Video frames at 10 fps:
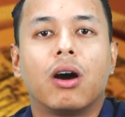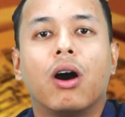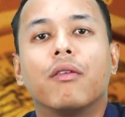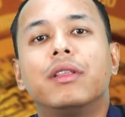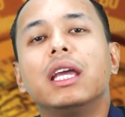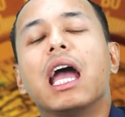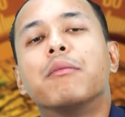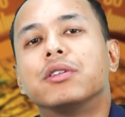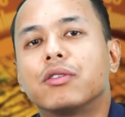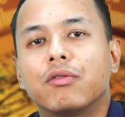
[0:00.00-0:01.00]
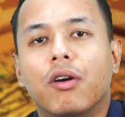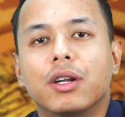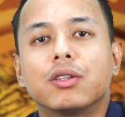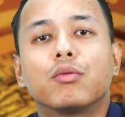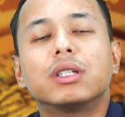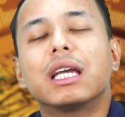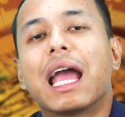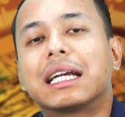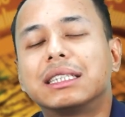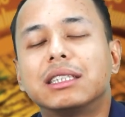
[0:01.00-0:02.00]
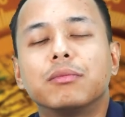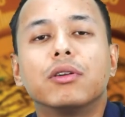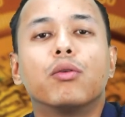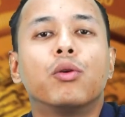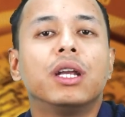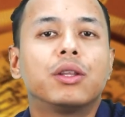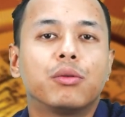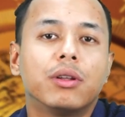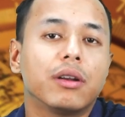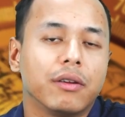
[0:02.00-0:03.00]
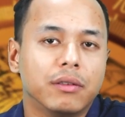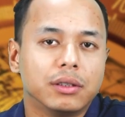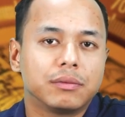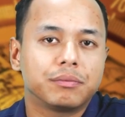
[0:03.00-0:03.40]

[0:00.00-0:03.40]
of the Amazon forest was accessible only through the river.